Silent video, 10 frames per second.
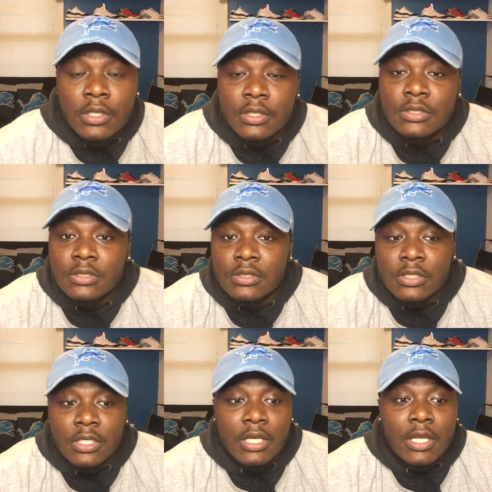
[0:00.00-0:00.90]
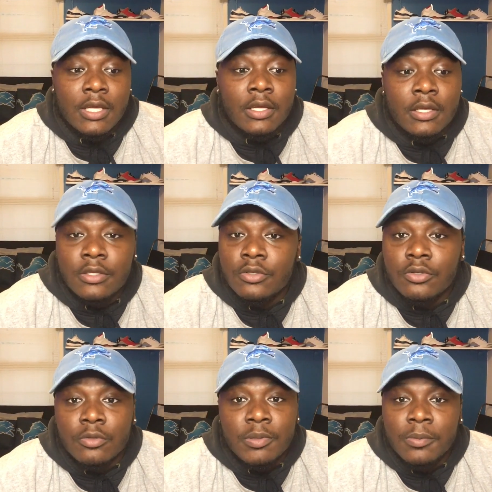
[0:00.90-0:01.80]
This is the decline.
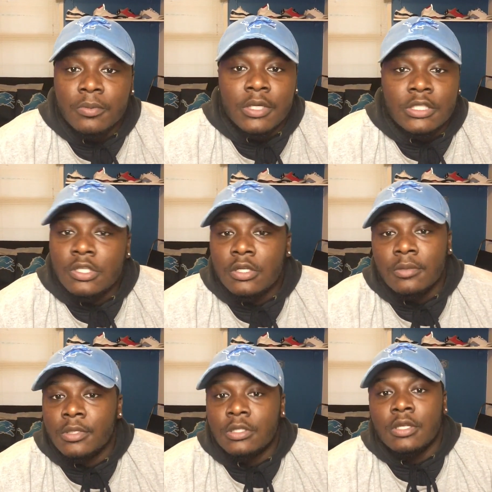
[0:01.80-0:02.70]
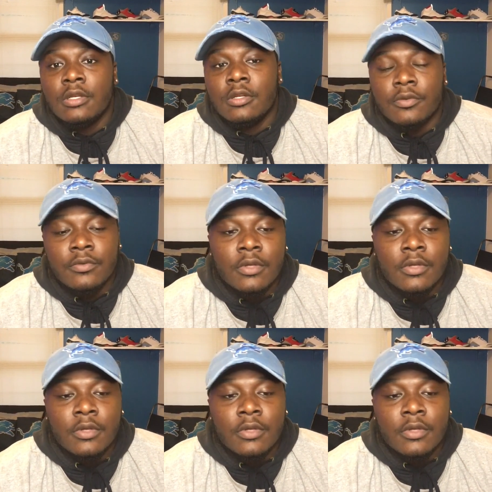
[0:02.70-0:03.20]
And people not talking about that enough.